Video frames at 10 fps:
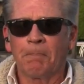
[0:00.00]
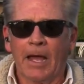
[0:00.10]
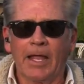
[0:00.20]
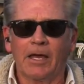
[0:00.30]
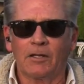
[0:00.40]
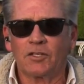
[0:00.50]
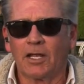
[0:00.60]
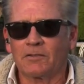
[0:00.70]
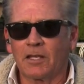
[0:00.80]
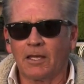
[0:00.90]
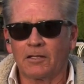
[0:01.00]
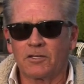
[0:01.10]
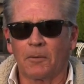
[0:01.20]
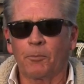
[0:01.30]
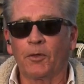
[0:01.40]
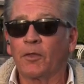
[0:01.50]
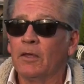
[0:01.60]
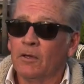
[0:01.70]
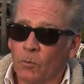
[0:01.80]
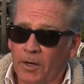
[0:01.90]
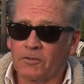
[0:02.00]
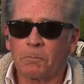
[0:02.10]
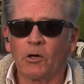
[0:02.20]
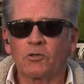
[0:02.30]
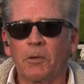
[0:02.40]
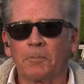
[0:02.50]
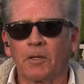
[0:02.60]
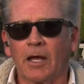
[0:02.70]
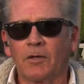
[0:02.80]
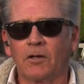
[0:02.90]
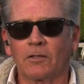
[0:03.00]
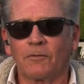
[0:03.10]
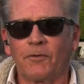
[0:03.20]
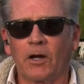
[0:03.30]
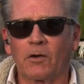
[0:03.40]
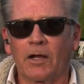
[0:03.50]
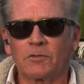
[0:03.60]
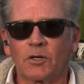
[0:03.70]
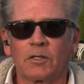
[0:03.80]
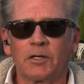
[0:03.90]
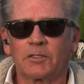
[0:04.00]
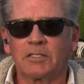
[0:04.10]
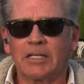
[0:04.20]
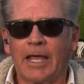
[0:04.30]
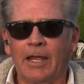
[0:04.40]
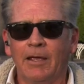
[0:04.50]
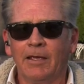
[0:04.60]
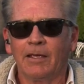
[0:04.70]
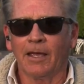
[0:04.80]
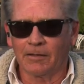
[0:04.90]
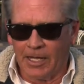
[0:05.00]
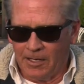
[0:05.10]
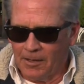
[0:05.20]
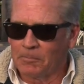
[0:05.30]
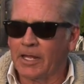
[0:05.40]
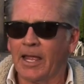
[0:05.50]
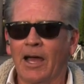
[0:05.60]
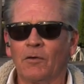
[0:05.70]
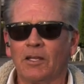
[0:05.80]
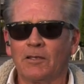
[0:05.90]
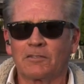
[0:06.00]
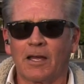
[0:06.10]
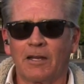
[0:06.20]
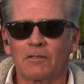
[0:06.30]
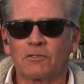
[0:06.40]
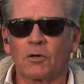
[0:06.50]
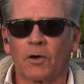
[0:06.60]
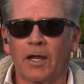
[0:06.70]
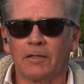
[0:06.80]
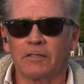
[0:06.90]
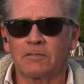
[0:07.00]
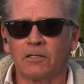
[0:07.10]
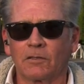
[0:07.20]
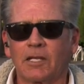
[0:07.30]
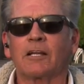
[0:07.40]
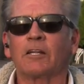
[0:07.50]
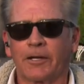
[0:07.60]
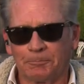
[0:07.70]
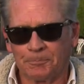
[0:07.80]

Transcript: I got a chance to catch up with one of the spokespeople out here at the Fairgrounds earlier today and let him lay out his side of the story on this deal. Take a look.